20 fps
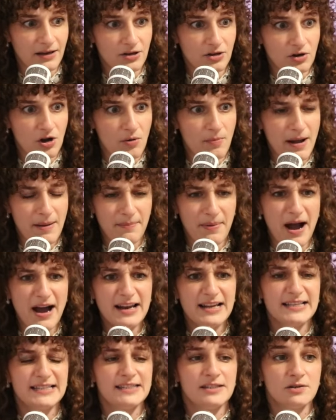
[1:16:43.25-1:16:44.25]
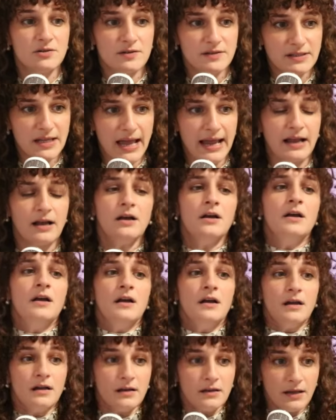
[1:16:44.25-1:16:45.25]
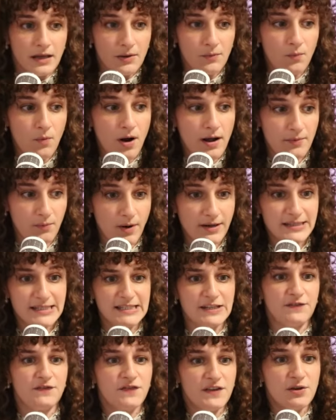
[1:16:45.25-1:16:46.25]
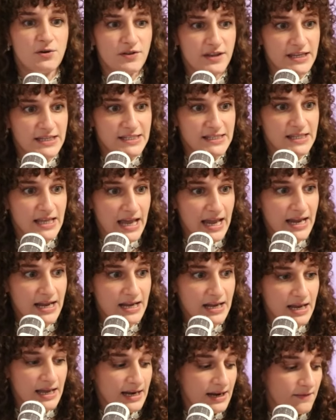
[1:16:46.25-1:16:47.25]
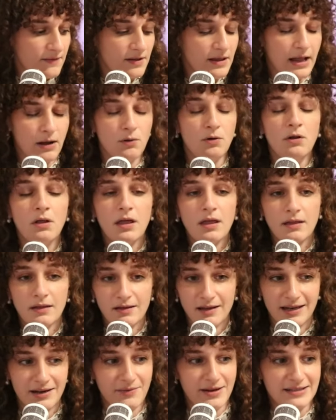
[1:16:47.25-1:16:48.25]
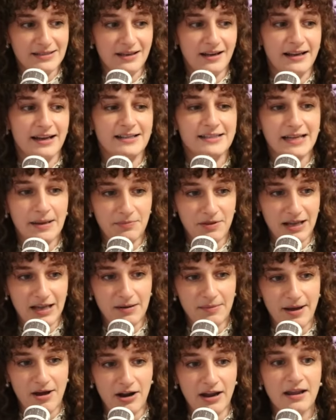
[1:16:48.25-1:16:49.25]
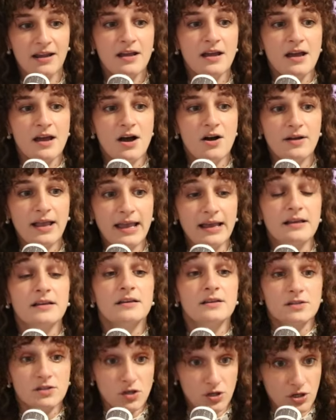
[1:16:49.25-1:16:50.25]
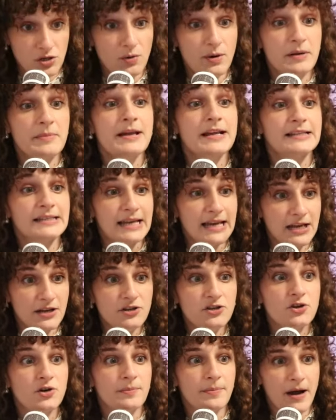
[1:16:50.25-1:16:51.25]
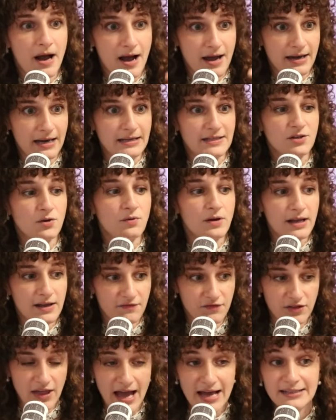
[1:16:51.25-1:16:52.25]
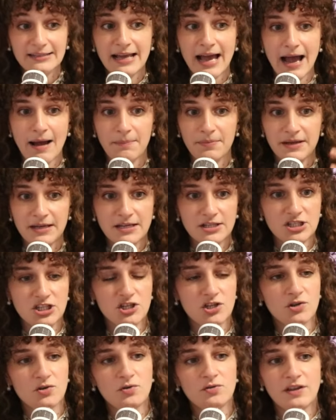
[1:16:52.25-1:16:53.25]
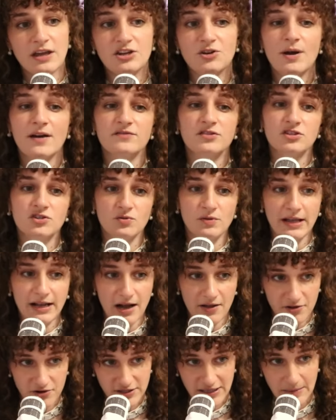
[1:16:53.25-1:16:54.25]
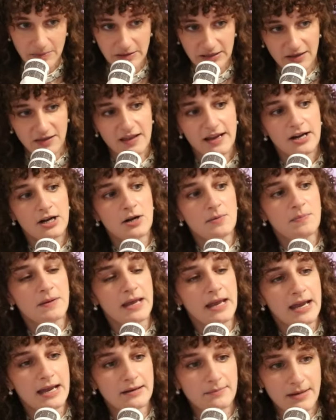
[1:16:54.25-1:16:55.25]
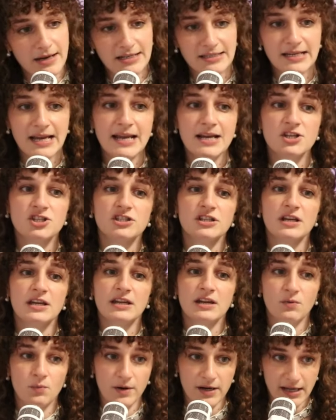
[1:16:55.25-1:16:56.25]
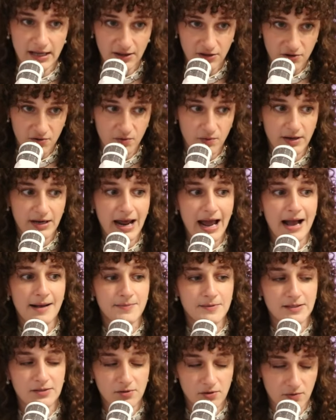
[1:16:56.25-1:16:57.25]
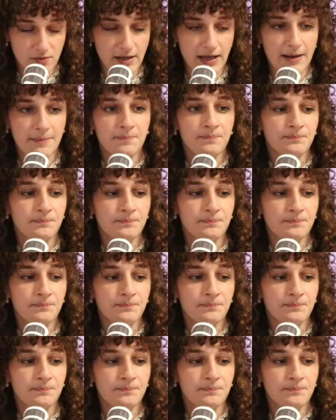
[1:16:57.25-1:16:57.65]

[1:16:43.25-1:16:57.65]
You know, my body still is like it, it wants to feel this thing and it like anyways, I gotta stop thinking about it. Okay, so you know what I mean? It's in your body. So if that's happening to you, then you have to do like other steps in therapy and meditation and working through it. Absolutely.